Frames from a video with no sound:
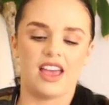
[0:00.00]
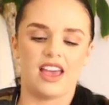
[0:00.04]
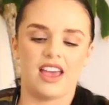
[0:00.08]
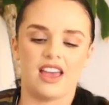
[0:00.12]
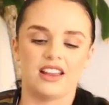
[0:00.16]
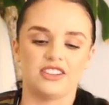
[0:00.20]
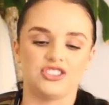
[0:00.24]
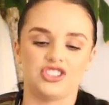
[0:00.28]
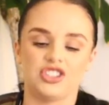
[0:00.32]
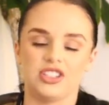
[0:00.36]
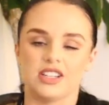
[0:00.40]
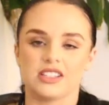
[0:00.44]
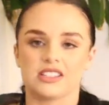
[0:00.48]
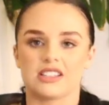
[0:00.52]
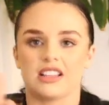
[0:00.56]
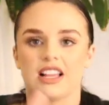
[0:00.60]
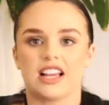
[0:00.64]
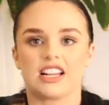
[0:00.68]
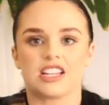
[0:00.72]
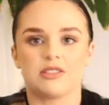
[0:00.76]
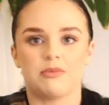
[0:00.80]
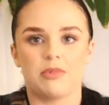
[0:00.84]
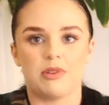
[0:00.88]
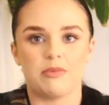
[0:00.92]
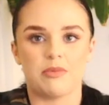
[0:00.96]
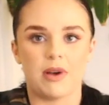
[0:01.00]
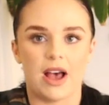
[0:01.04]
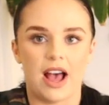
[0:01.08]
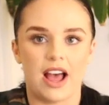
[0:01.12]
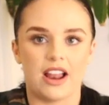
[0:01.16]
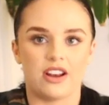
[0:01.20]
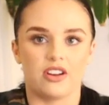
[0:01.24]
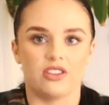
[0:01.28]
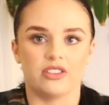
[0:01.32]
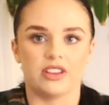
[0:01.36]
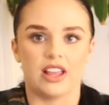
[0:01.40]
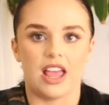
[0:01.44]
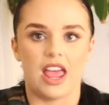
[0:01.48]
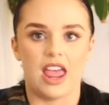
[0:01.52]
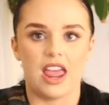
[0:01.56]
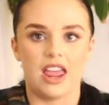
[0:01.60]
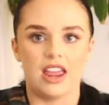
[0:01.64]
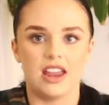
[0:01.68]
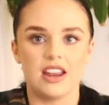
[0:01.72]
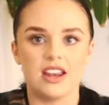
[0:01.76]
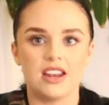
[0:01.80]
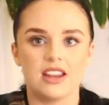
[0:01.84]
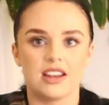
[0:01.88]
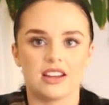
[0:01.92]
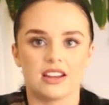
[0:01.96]
And she doesn't like to be pat on the
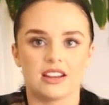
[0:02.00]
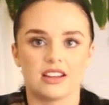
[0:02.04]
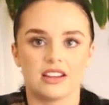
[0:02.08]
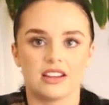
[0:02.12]
head.